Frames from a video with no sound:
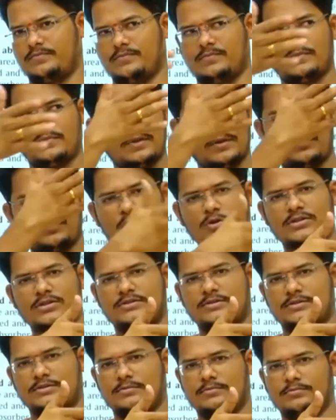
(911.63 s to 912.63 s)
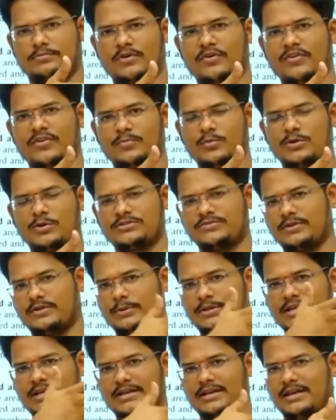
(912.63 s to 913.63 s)
The poles, power poles will be
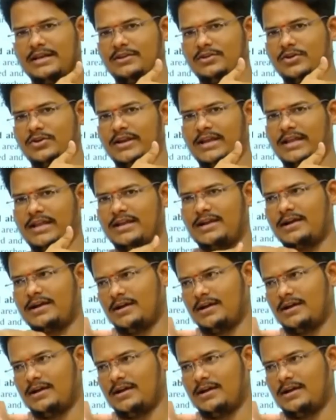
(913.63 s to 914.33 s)
there in your area.